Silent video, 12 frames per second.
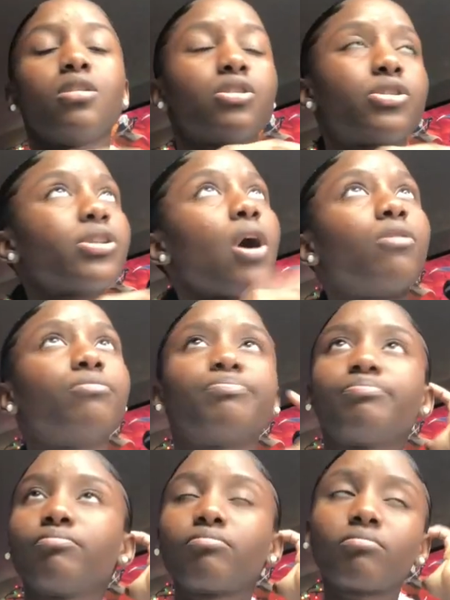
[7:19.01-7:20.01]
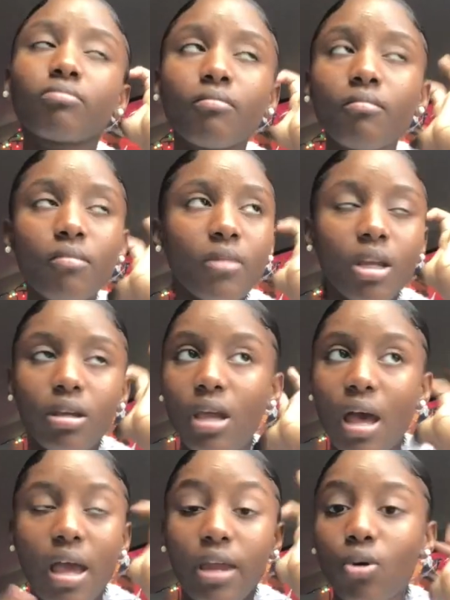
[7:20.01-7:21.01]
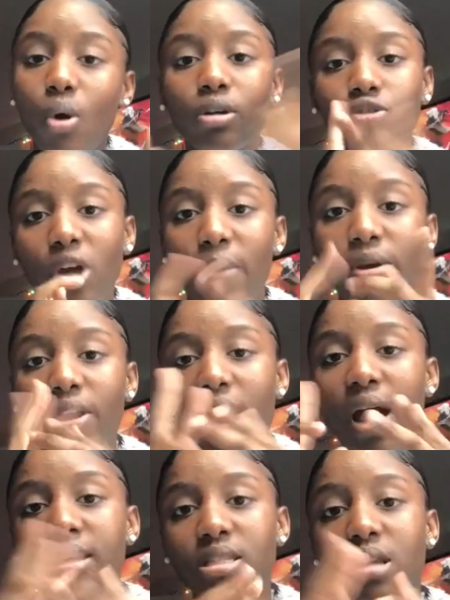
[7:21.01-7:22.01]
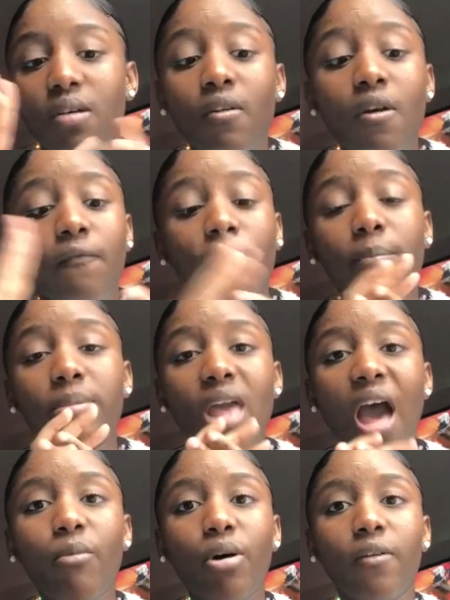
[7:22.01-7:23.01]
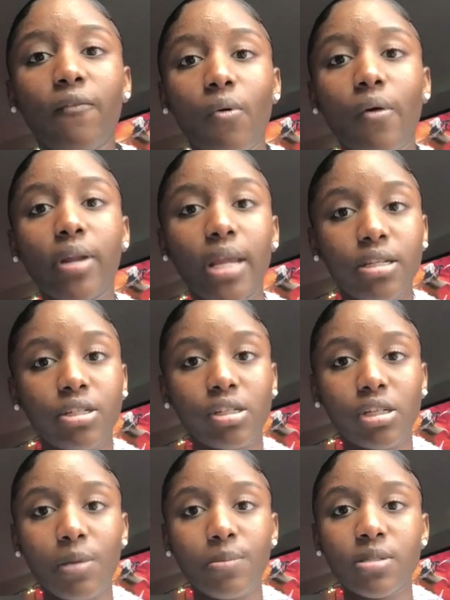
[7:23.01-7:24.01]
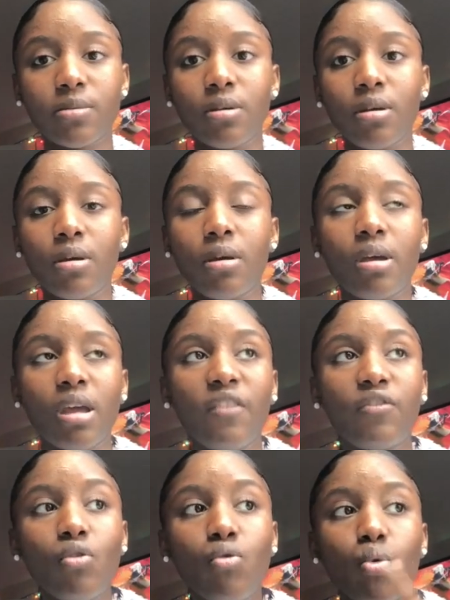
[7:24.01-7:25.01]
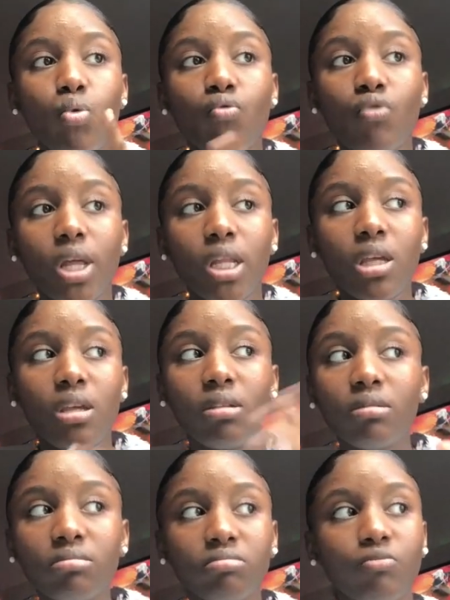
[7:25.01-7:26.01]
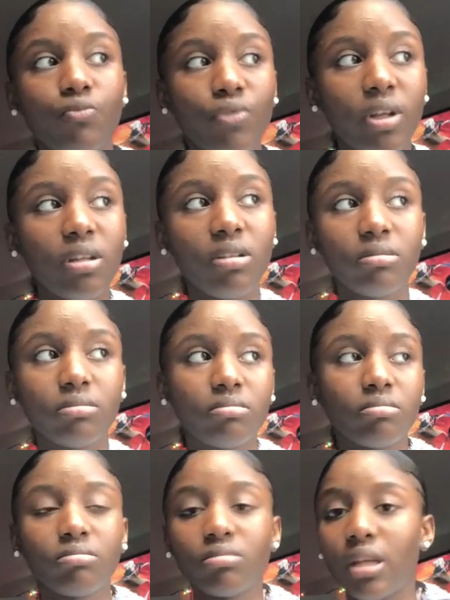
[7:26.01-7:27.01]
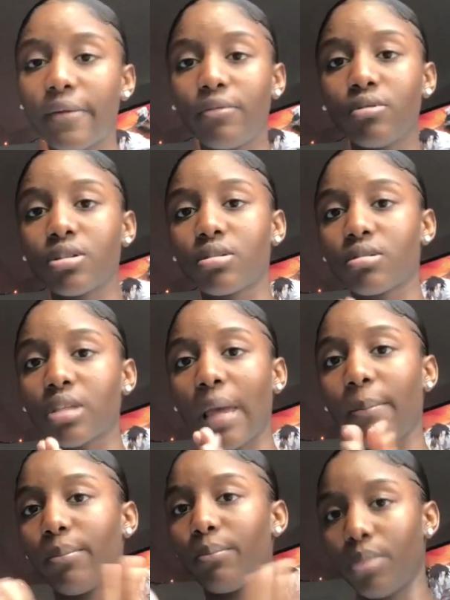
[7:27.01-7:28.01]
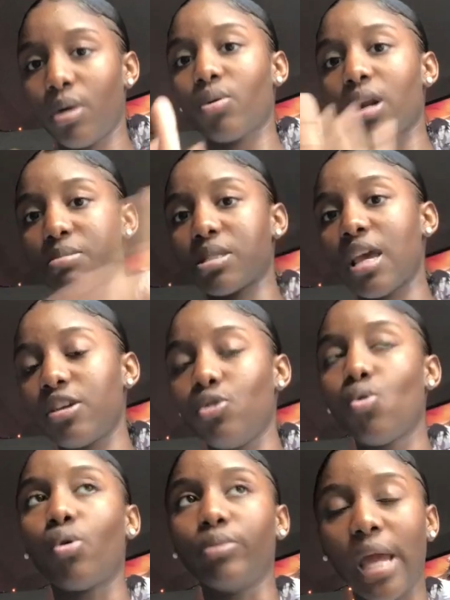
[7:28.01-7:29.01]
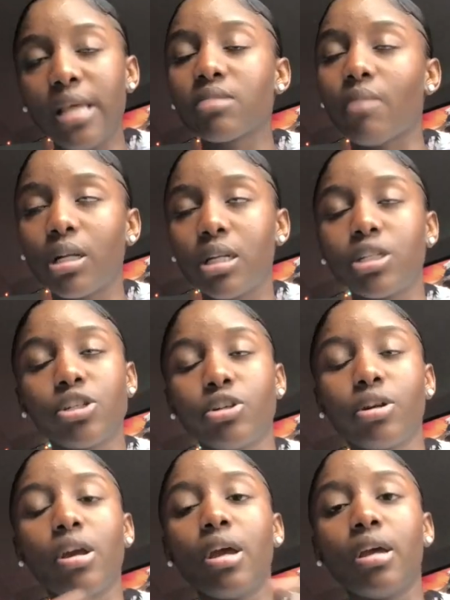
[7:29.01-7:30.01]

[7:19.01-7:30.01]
So yeah, ignore the drama and that kind of stuff. For me, I would avoid relationships. If you really, really, if you just saying about what I'm saying, you gonna date somebody this year,